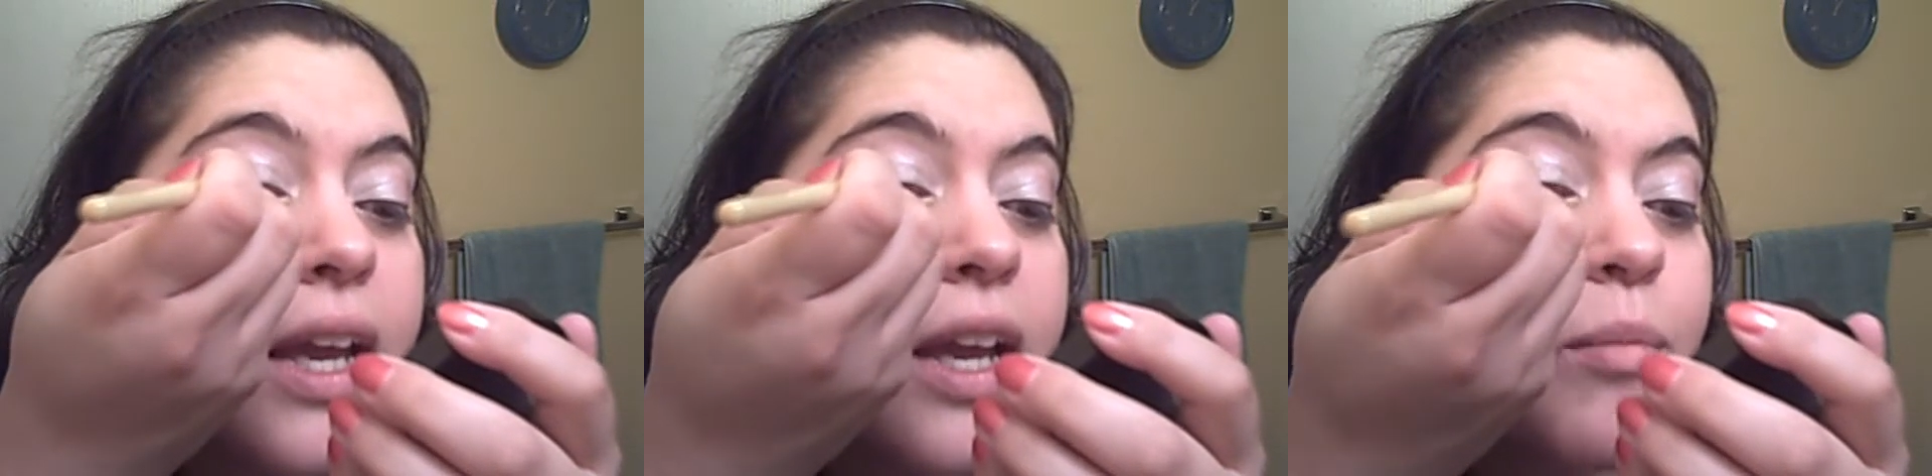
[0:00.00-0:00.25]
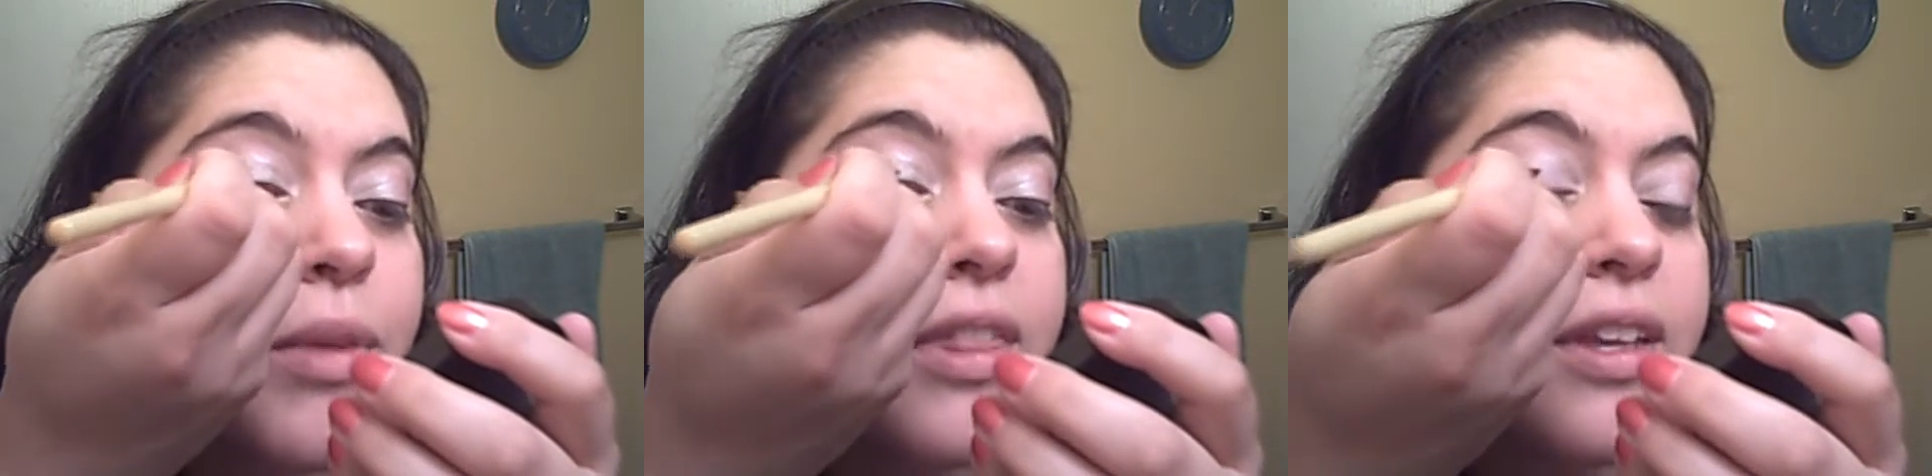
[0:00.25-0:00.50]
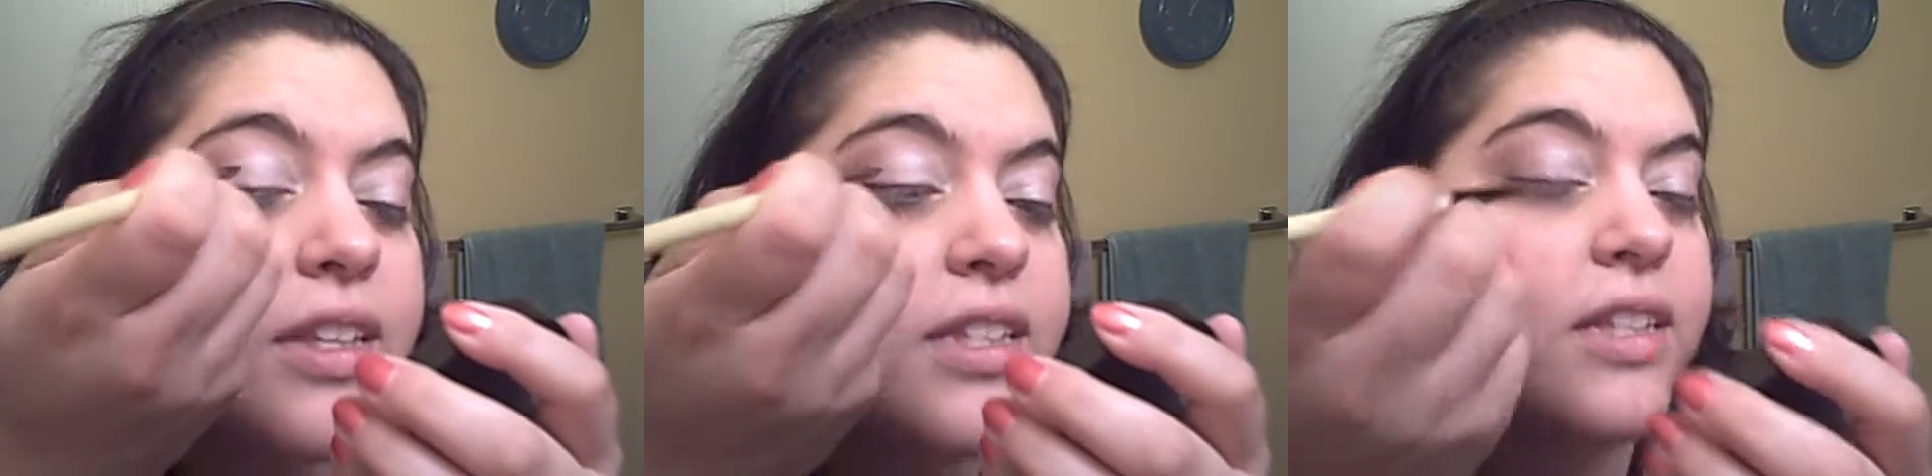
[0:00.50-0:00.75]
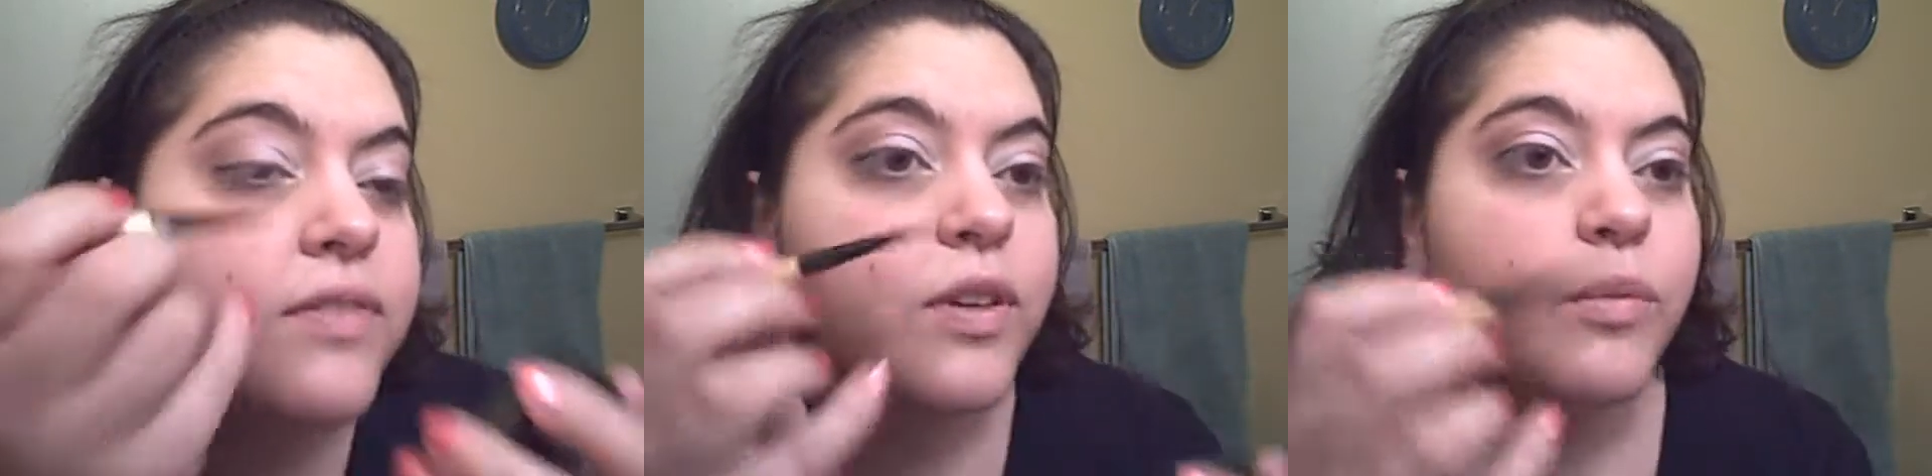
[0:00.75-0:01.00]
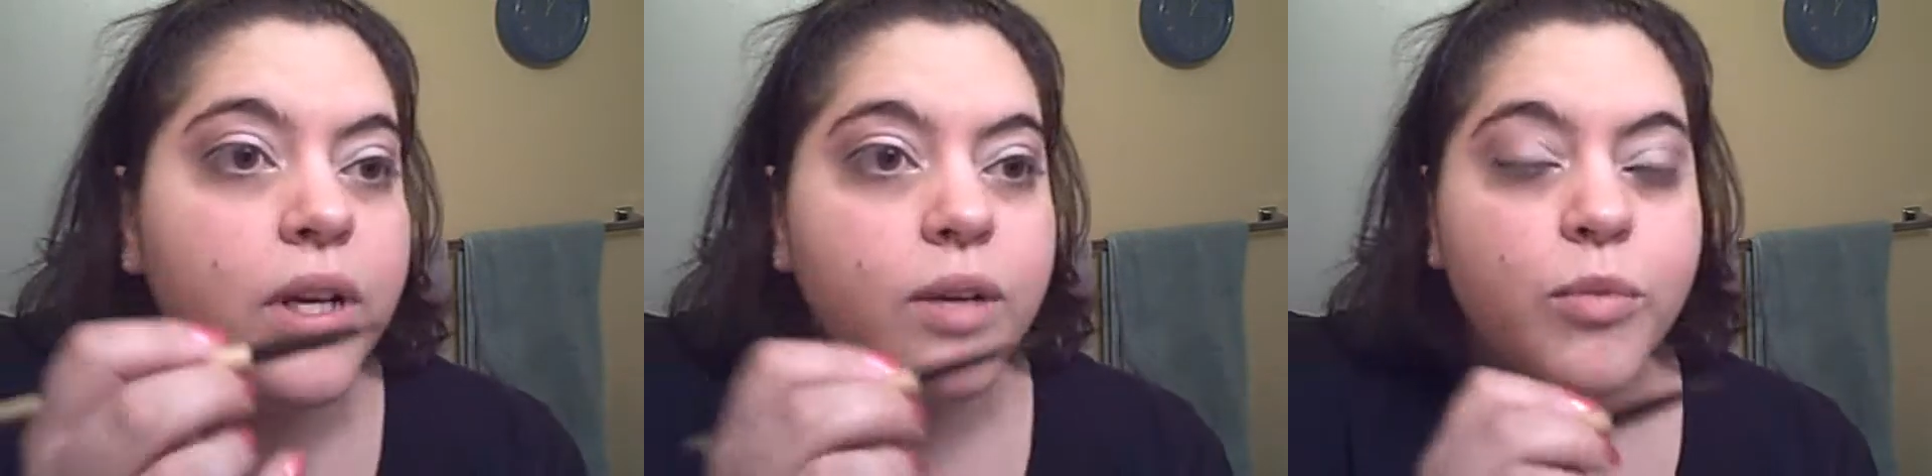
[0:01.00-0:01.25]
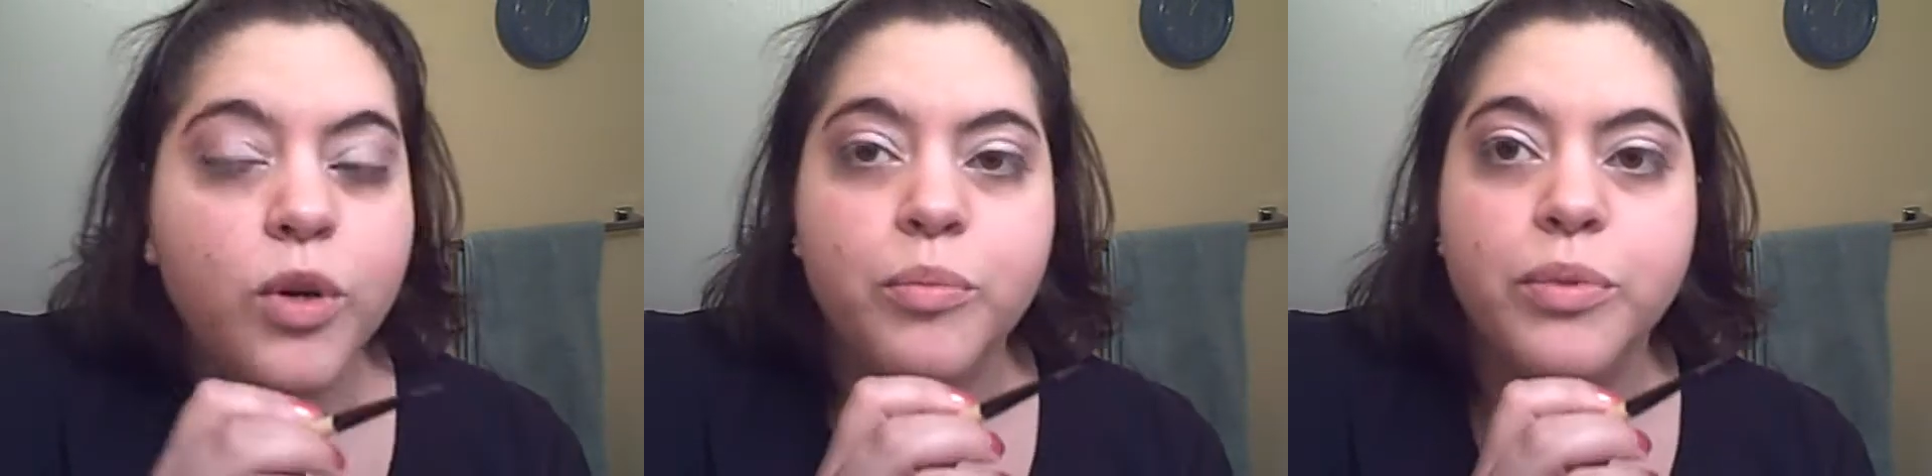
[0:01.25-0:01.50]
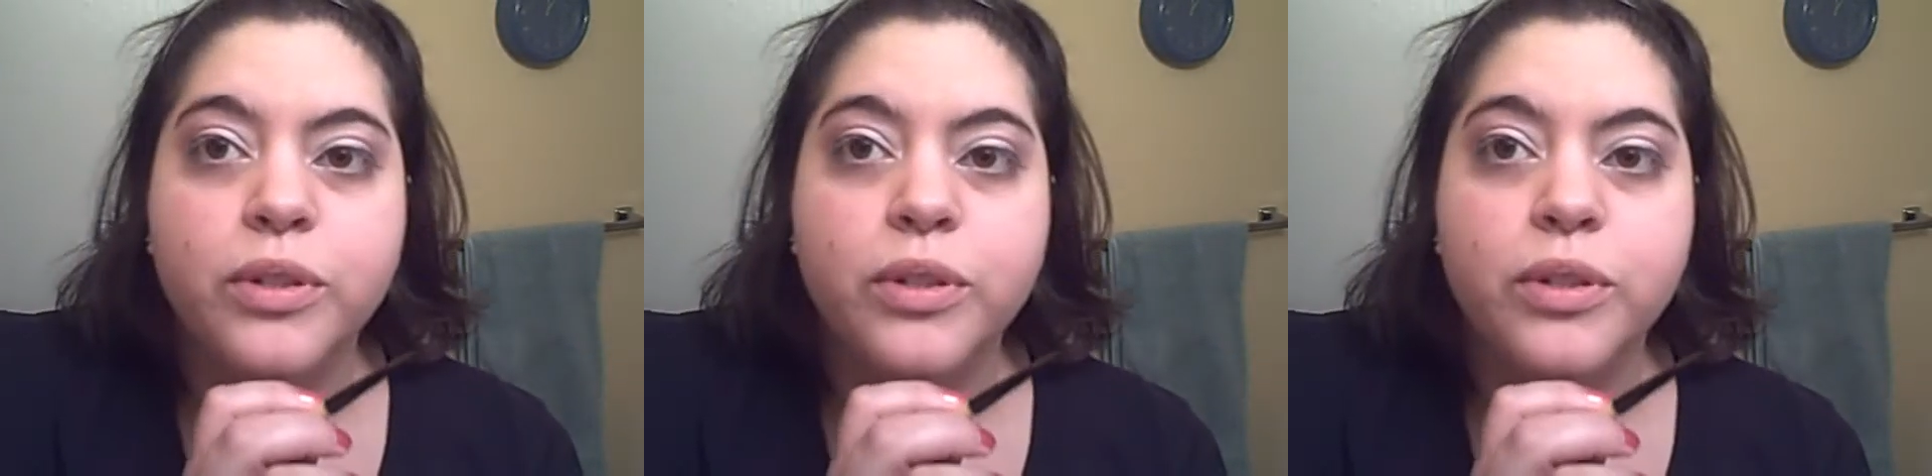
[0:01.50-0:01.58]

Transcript: Amethyst if you want a more